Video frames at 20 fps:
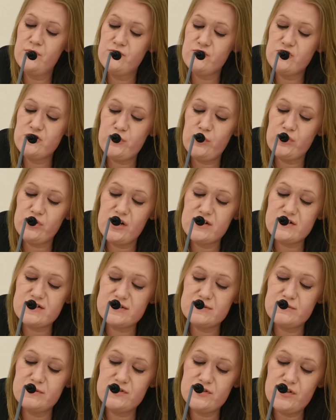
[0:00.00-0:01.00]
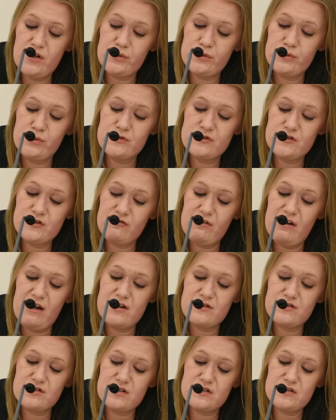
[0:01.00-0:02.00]
She's one of those so-called
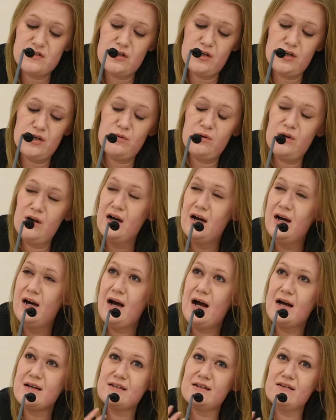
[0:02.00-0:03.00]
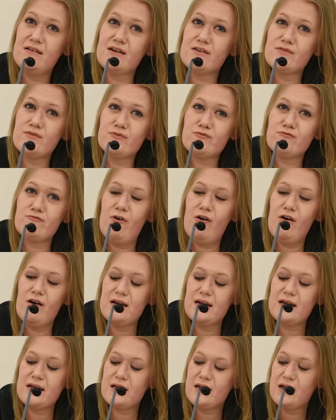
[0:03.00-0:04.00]
scroungers who has a life of
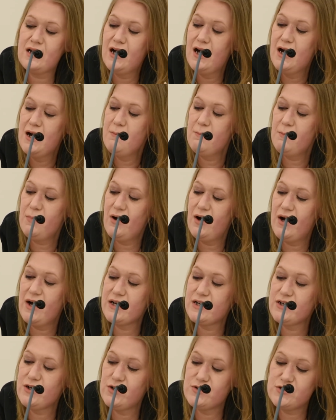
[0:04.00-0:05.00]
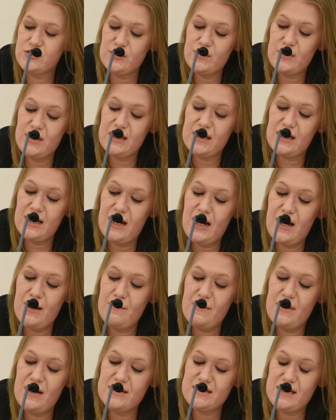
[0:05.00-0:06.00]
Riley by not doing
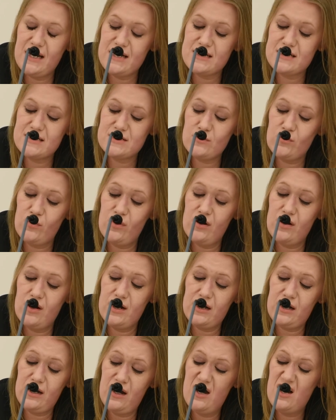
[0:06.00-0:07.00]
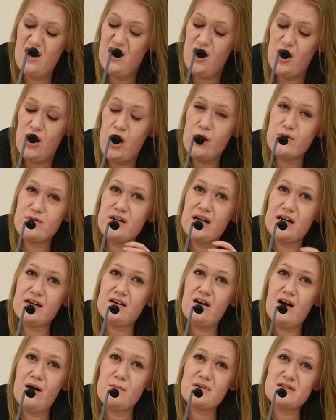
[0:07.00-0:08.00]
a day's work. Her only
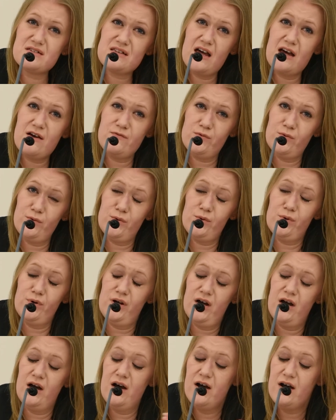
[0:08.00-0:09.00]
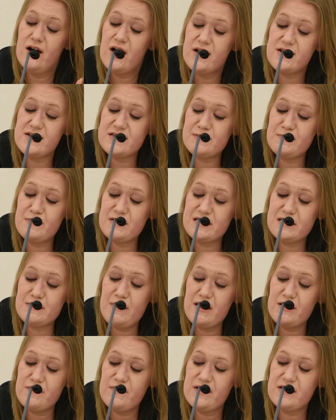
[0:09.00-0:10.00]
income is therefore her disability
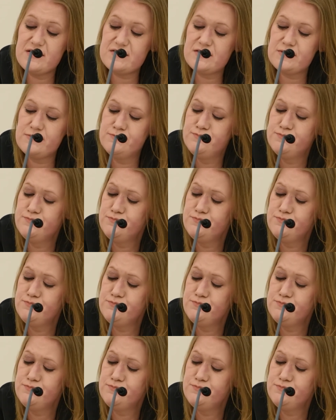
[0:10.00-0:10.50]
benefits.